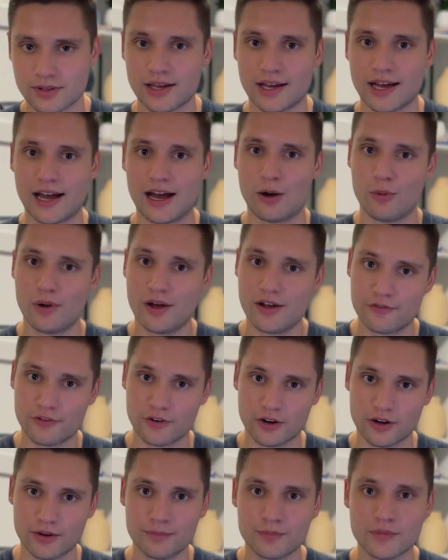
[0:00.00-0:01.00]

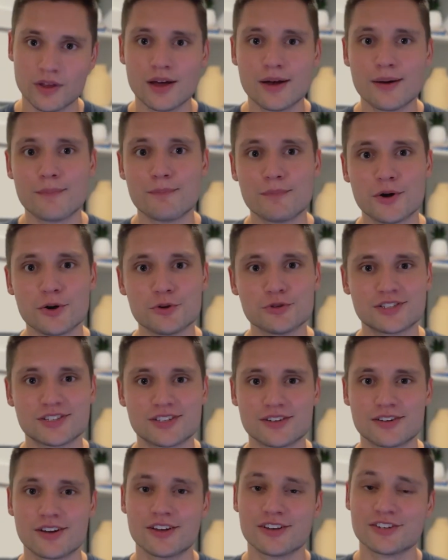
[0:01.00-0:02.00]
However, most
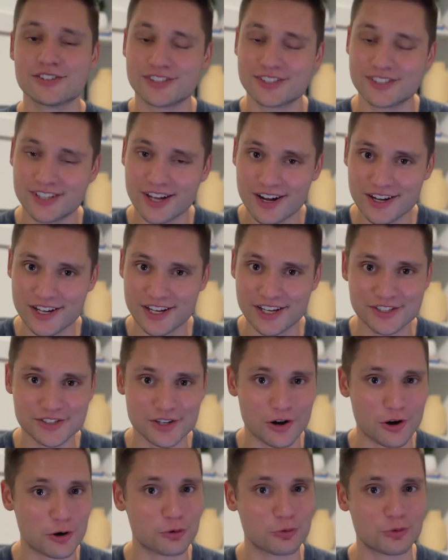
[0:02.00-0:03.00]
studies
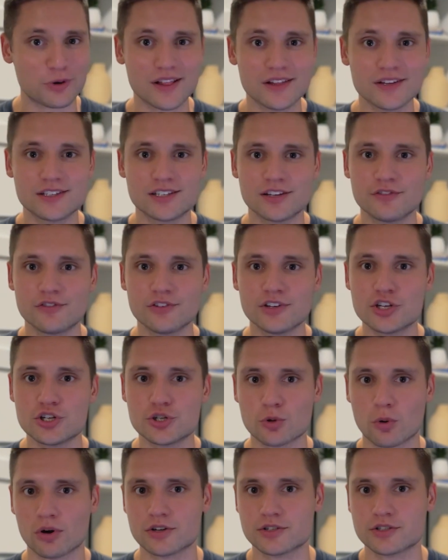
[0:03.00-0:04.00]
are relatively
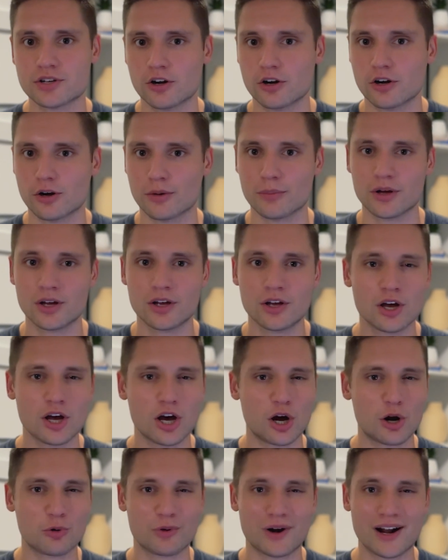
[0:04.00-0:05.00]
short term,
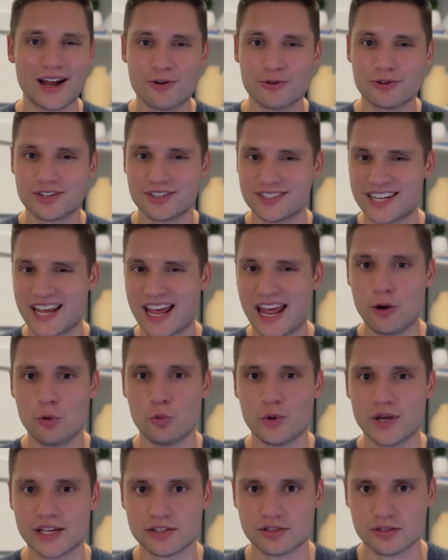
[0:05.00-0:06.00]
around 10
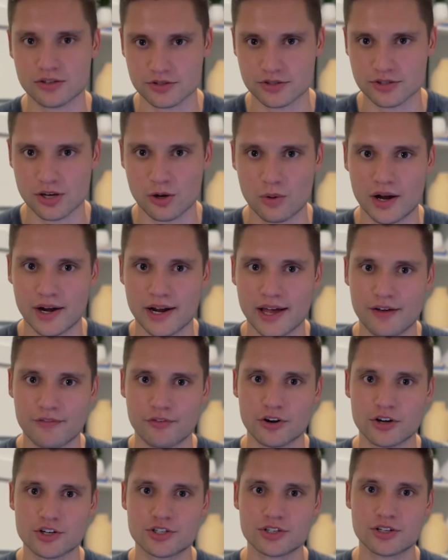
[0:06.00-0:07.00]
weeks or so on
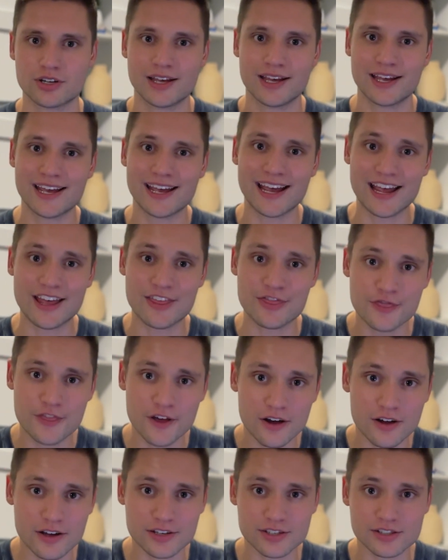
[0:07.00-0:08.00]
average, and
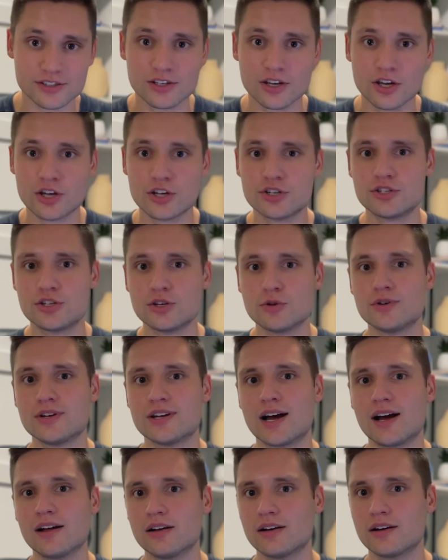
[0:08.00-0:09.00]
thus do
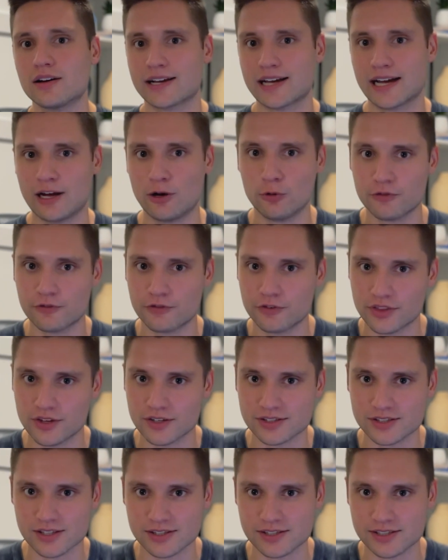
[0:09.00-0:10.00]
not account for the
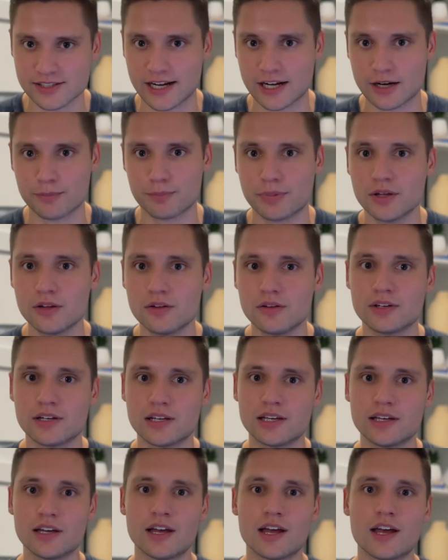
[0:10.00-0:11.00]

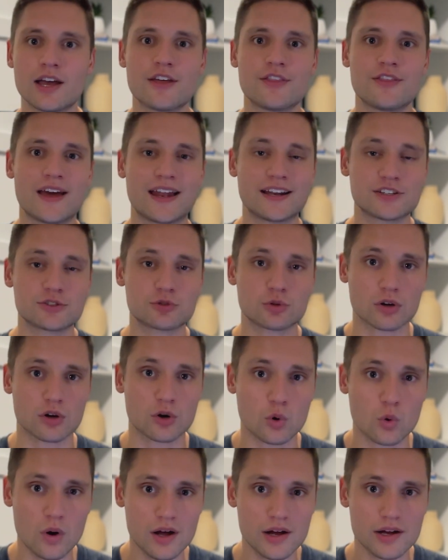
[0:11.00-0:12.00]
sustainability that is
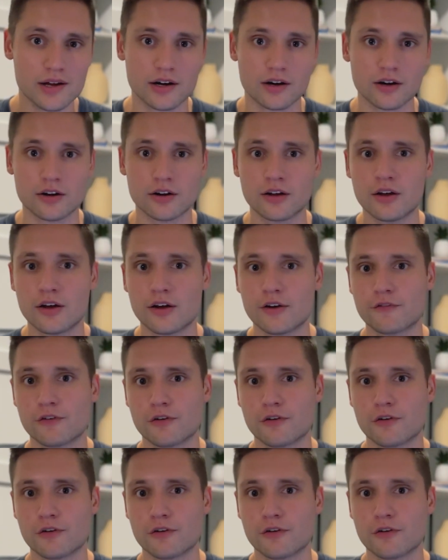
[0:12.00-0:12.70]
required for